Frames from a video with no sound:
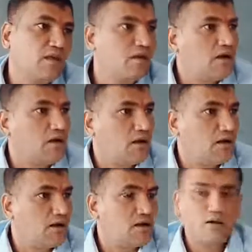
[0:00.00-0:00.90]

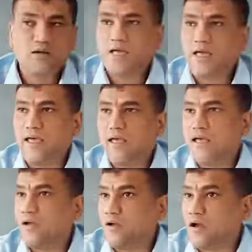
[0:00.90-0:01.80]
or
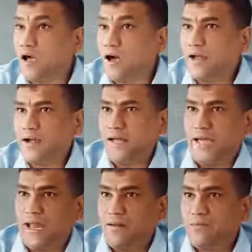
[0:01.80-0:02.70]

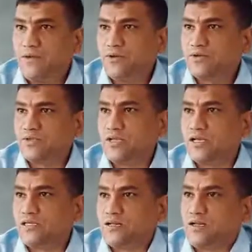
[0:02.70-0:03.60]
non-albinos
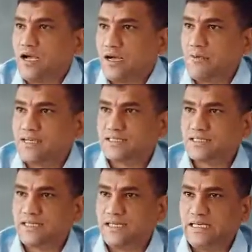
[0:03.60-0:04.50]
or common
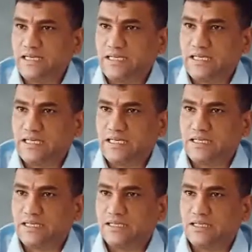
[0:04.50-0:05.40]
skin
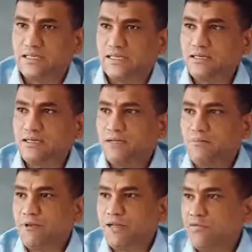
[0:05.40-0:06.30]
color.
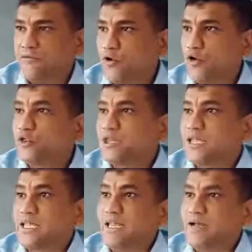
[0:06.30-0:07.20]
But the fourth
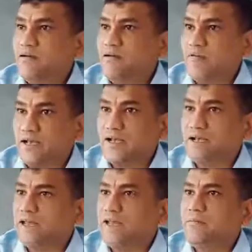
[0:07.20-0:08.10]

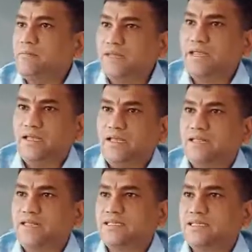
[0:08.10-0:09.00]
one can be,
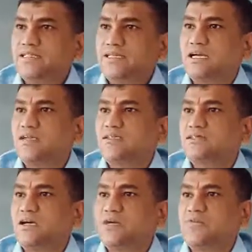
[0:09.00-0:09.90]
there is a chance
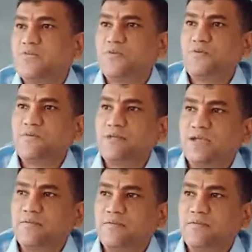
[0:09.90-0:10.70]
of becoming